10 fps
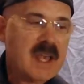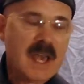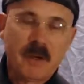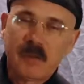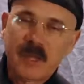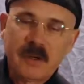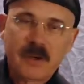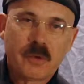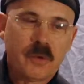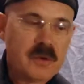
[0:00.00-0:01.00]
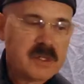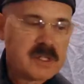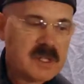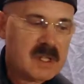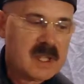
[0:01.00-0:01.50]
how to play your
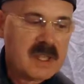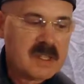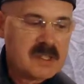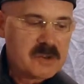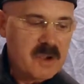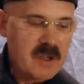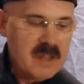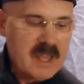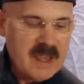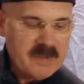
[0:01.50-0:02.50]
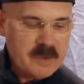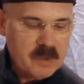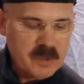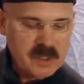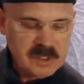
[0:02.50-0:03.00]
chords. Like these are all F
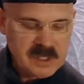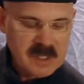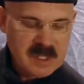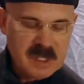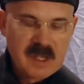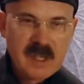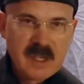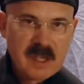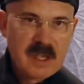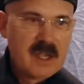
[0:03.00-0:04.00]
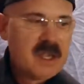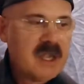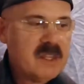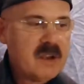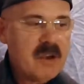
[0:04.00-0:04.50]
chords,
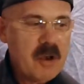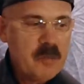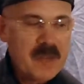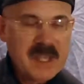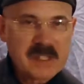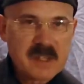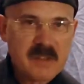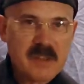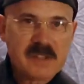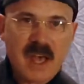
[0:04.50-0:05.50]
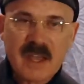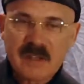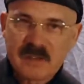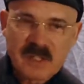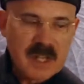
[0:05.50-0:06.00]
and they're all based on those
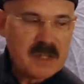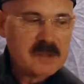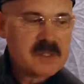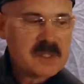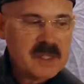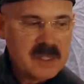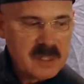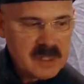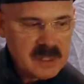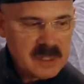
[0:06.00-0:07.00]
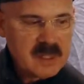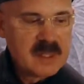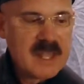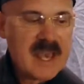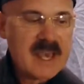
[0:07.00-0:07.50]
octave shapes.
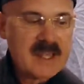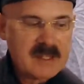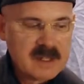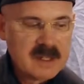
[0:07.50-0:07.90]
That.